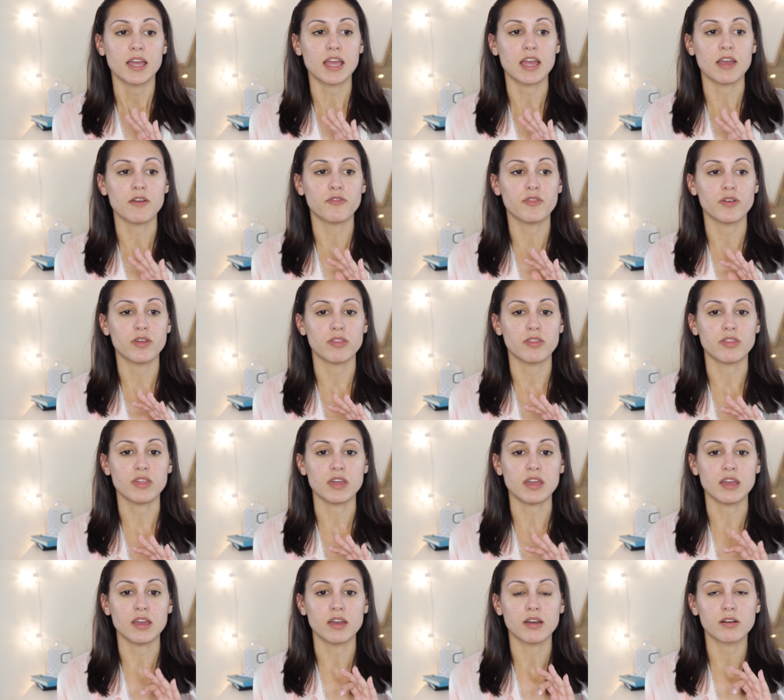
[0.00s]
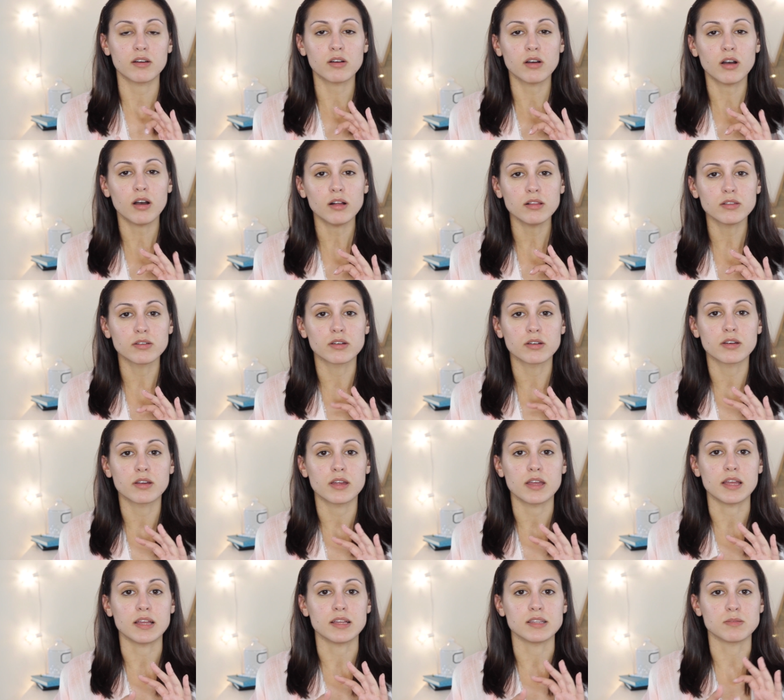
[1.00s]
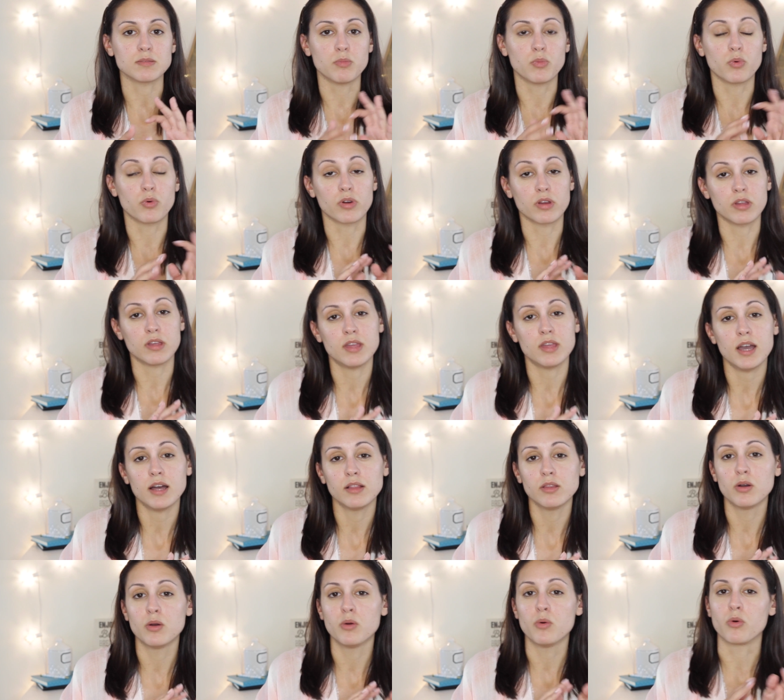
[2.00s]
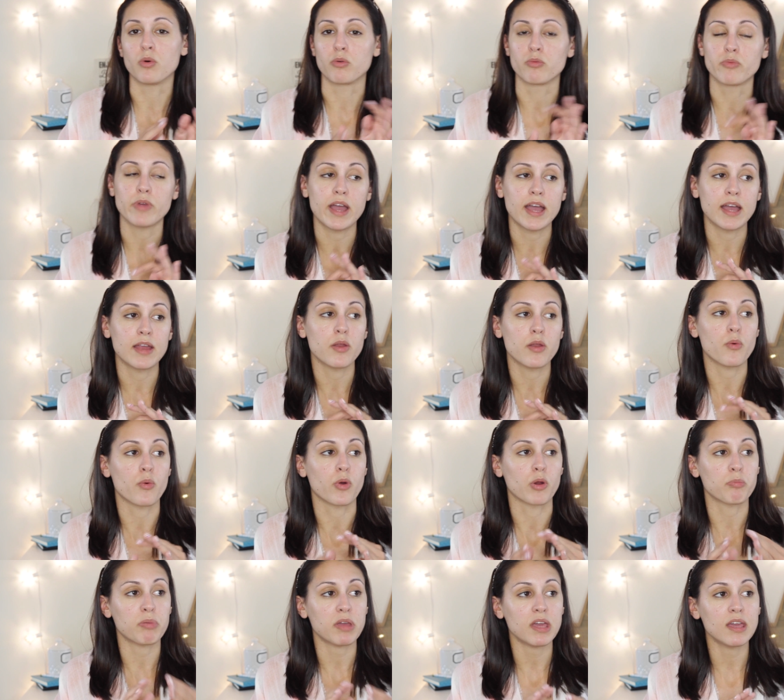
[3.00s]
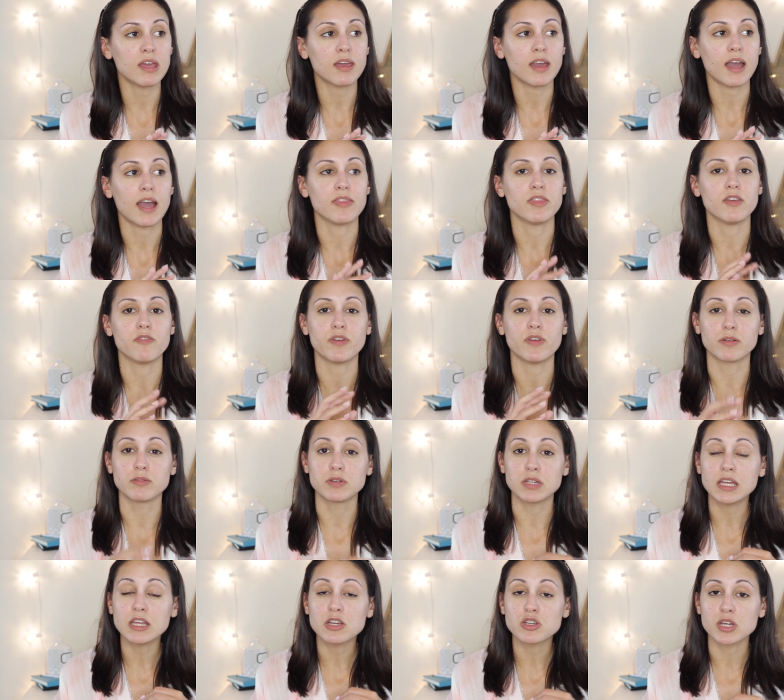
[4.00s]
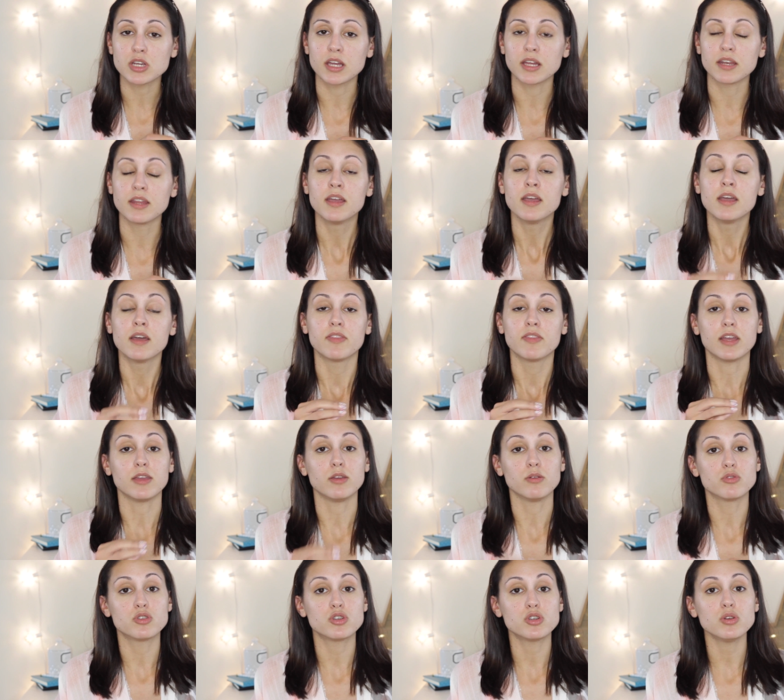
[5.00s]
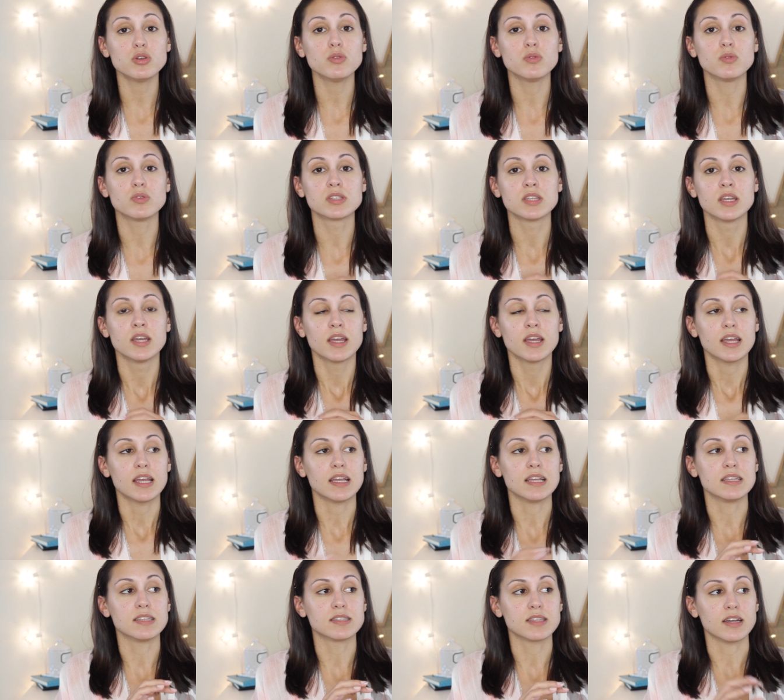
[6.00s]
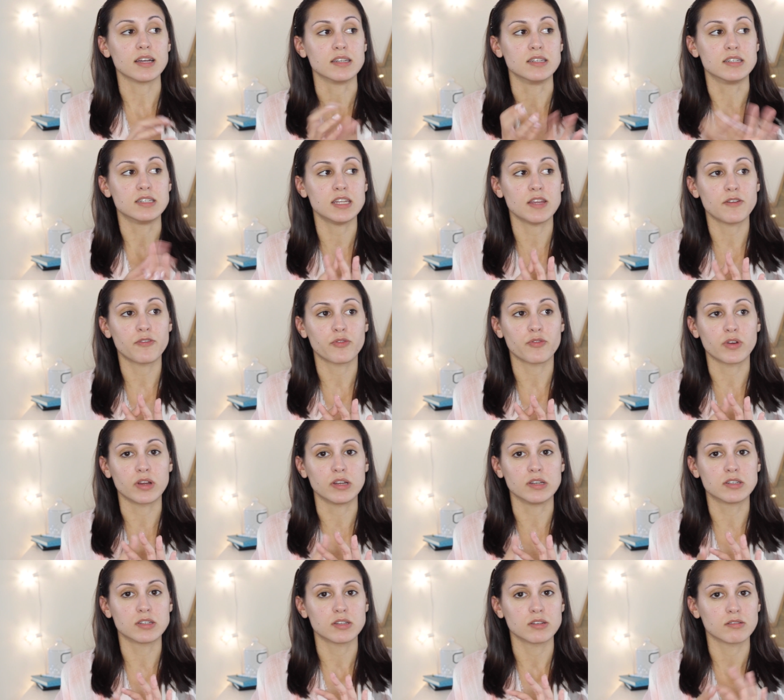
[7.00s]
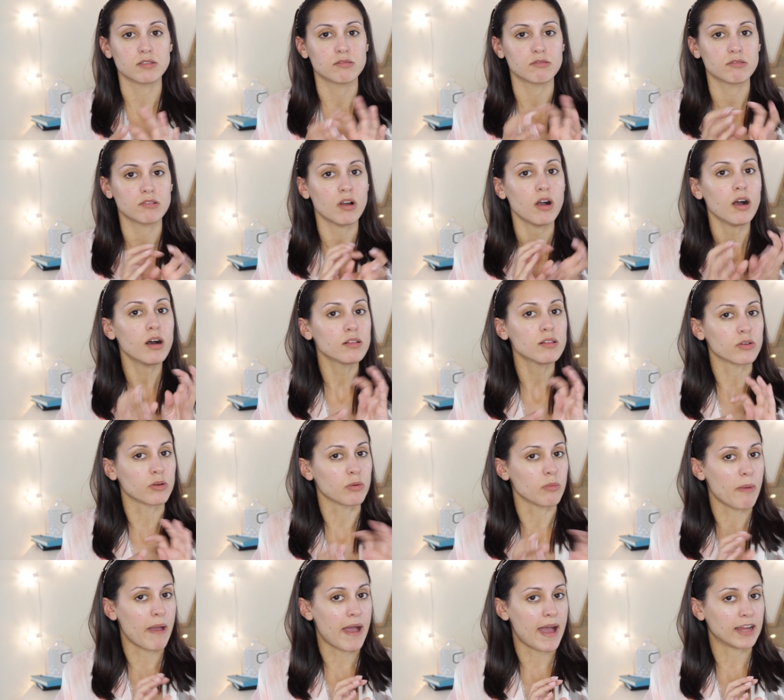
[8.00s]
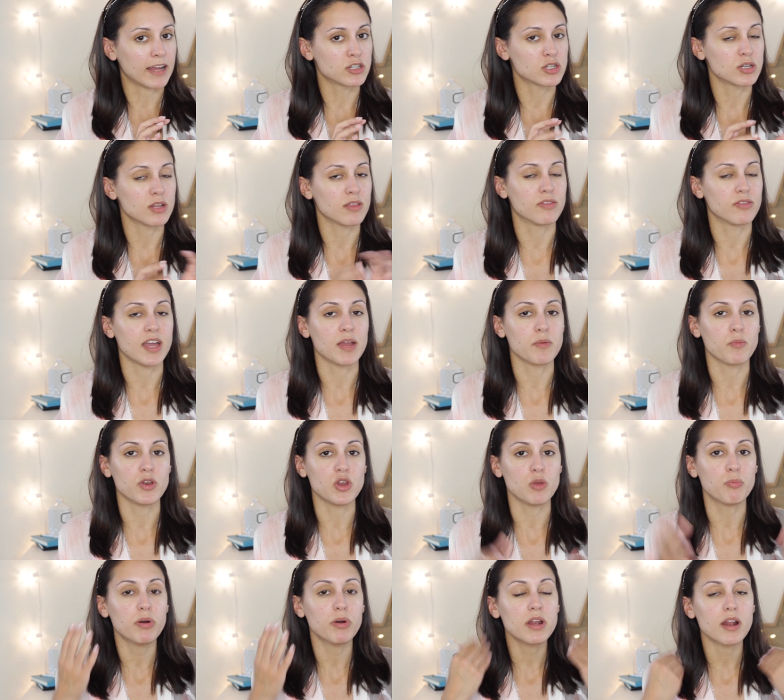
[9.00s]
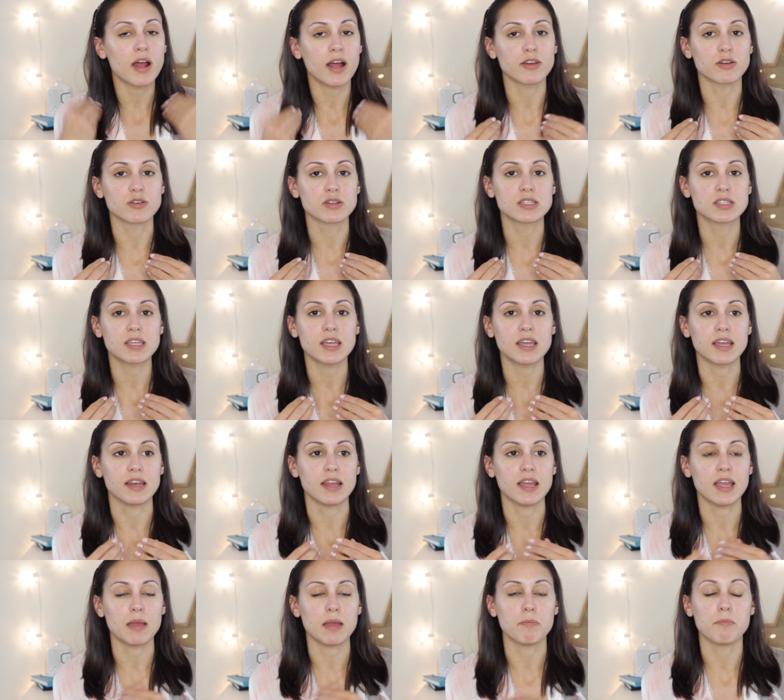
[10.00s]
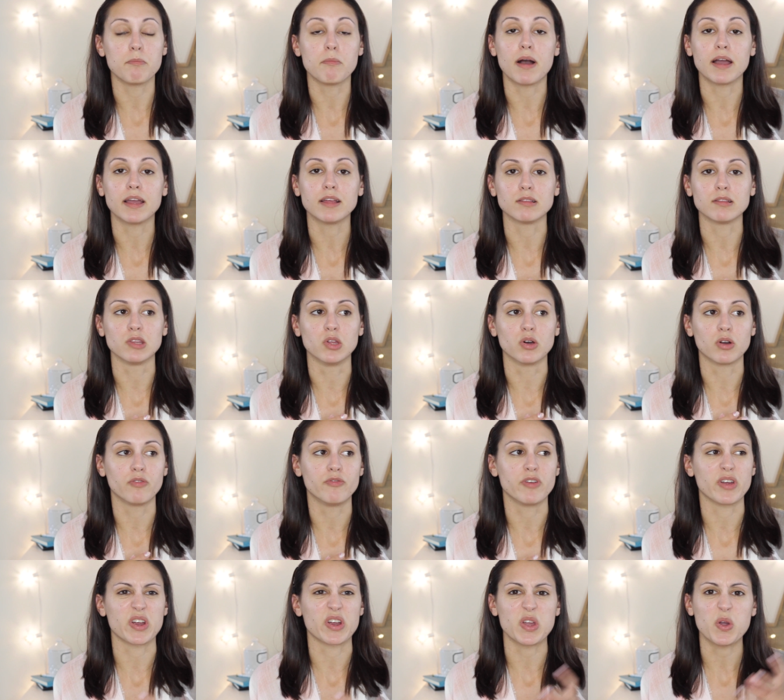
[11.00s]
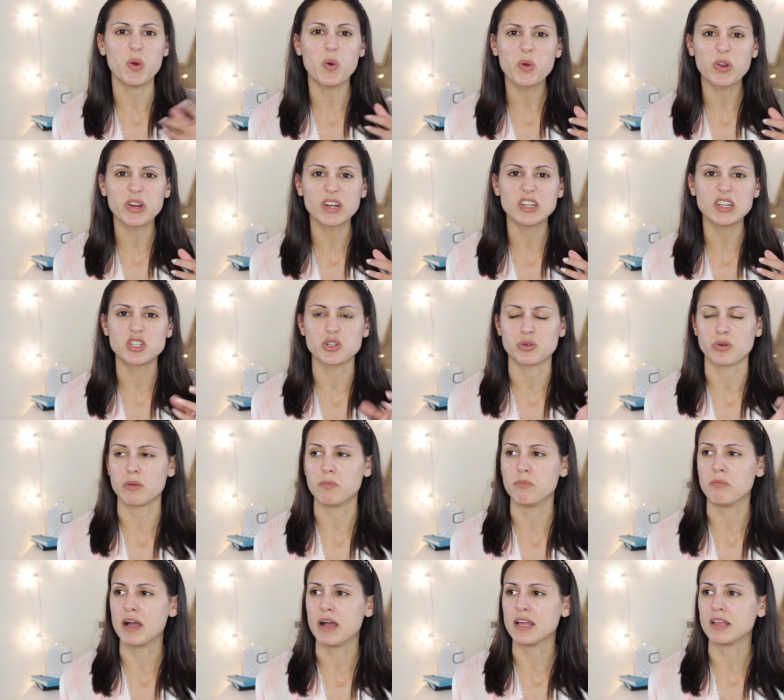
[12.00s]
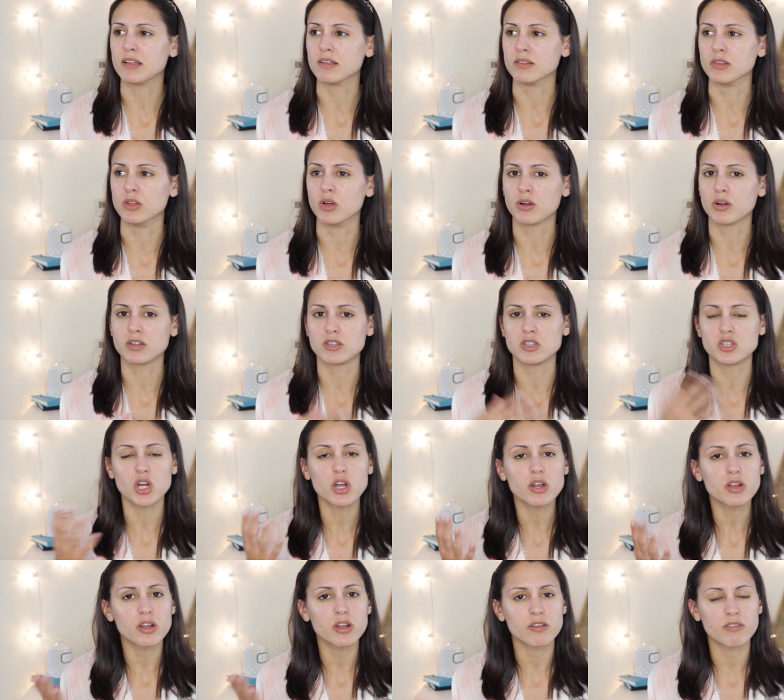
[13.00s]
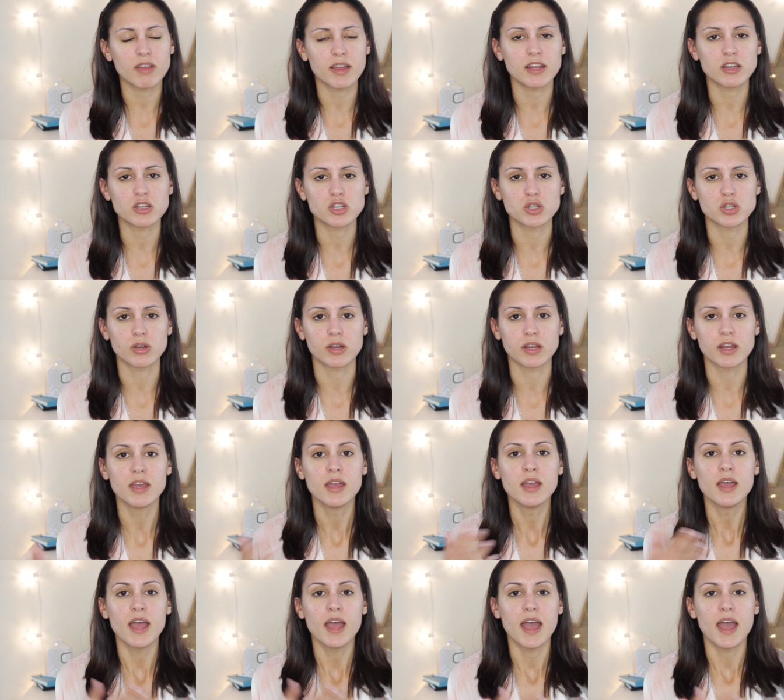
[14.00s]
if the color is more yellow or red or pink and the foundation that you choose is a different color match, then when you put it on your skin, it might look very orange or it might look darker than it should,